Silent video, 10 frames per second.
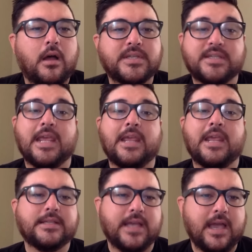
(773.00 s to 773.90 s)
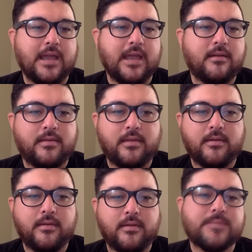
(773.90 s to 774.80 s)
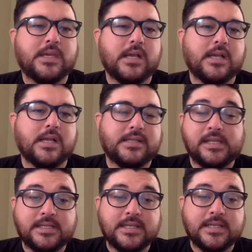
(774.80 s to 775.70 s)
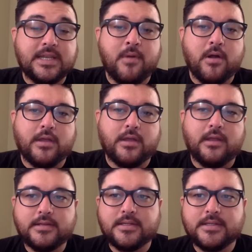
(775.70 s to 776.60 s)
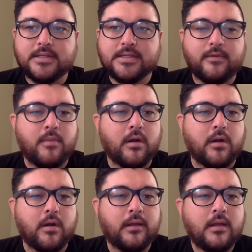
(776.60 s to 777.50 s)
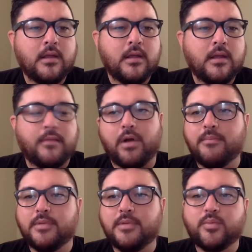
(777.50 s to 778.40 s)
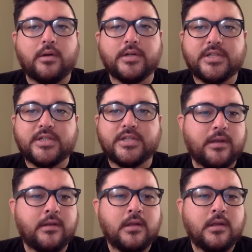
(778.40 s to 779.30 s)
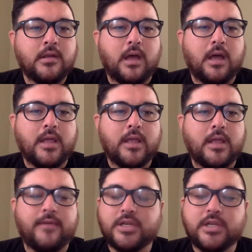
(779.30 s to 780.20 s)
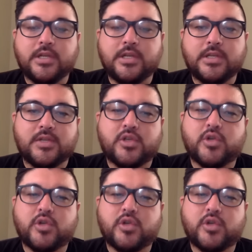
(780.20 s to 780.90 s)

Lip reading: sustaining side. It's because it's an existing market, it's a cell phone market. The problem is well understood. Innovation is